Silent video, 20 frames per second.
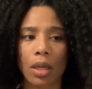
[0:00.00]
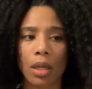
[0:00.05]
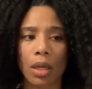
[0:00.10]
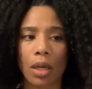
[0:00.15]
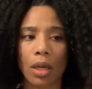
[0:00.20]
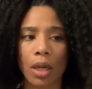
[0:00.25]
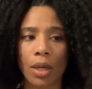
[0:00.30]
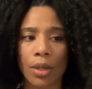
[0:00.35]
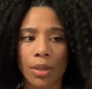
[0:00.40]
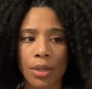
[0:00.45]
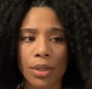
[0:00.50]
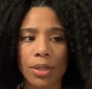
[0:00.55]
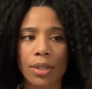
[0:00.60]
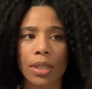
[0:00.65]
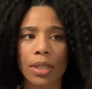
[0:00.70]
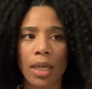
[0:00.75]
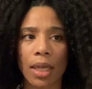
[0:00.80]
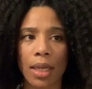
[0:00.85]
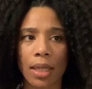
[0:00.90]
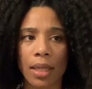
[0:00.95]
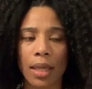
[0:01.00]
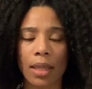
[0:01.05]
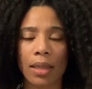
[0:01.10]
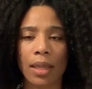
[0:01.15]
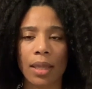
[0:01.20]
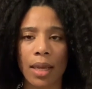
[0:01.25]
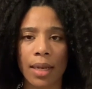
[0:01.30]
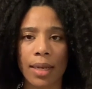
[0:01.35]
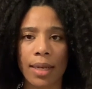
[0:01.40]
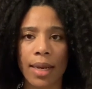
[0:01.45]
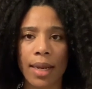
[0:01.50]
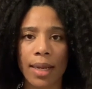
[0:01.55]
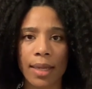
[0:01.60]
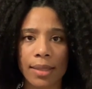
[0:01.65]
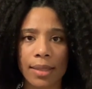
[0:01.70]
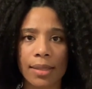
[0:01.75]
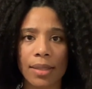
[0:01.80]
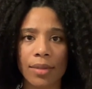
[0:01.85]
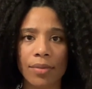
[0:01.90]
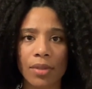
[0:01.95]
understand that
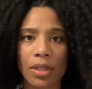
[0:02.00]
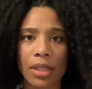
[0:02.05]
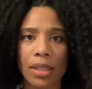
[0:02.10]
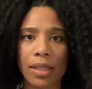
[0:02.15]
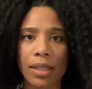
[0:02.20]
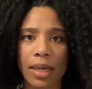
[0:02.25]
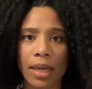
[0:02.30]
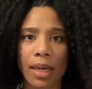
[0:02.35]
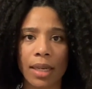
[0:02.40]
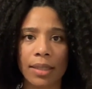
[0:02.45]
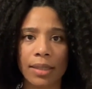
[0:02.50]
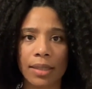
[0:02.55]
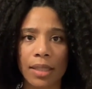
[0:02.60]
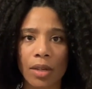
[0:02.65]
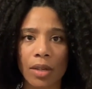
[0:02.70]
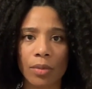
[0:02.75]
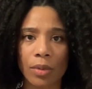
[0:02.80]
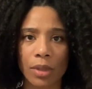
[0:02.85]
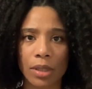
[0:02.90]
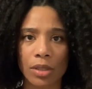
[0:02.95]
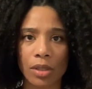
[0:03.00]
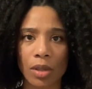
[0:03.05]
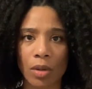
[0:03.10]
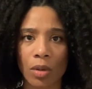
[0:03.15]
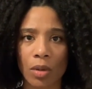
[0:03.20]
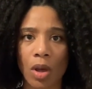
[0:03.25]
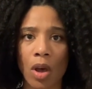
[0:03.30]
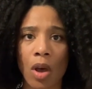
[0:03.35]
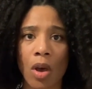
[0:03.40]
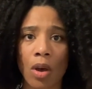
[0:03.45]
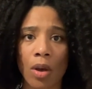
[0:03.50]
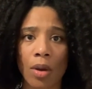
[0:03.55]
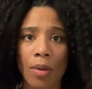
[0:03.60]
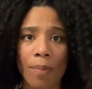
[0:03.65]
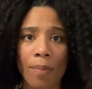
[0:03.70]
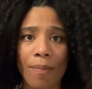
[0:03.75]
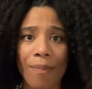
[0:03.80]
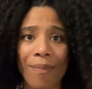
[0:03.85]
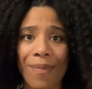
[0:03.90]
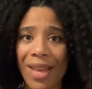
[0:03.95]
negativity that I dealt with so long
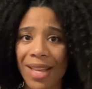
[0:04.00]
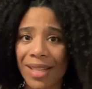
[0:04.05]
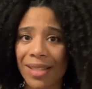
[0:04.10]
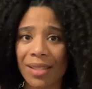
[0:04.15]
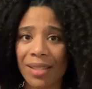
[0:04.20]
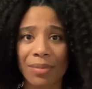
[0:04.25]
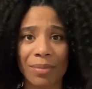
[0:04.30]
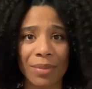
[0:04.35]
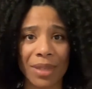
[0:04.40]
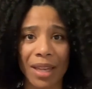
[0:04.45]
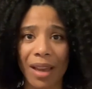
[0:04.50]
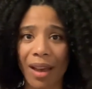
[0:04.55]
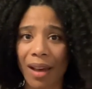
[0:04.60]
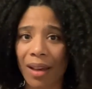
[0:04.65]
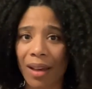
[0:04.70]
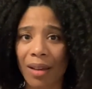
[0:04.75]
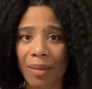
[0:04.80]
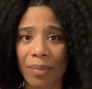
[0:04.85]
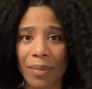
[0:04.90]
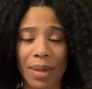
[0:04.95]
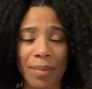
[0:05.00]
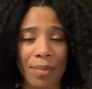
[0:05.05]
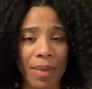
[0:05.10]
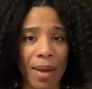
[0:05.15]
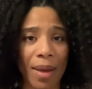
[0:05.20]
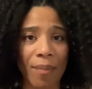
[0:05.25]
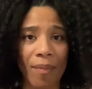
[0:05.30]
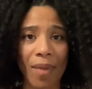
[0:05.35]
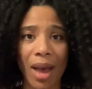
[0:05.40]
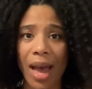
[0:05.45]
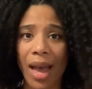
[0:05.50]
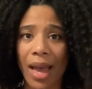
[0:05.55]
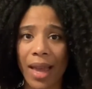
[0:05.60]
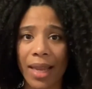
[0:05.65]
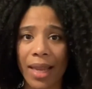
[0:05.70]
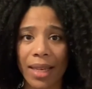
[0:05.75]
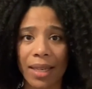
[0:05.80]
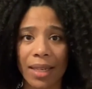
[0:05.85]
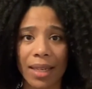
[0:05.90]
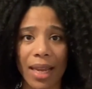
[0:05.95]
messed me up in my
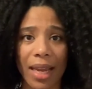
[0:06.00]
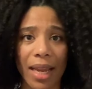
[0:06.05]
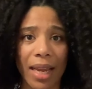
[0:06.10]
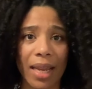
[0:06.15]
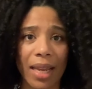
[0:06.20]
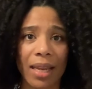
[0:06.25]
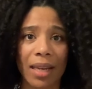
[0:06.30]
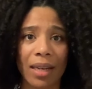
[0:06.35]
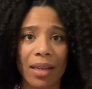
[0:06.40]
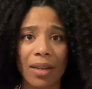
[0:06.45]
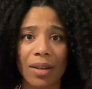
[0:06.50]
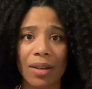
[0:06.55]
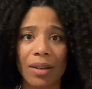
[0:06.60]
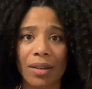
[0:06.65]
mind, and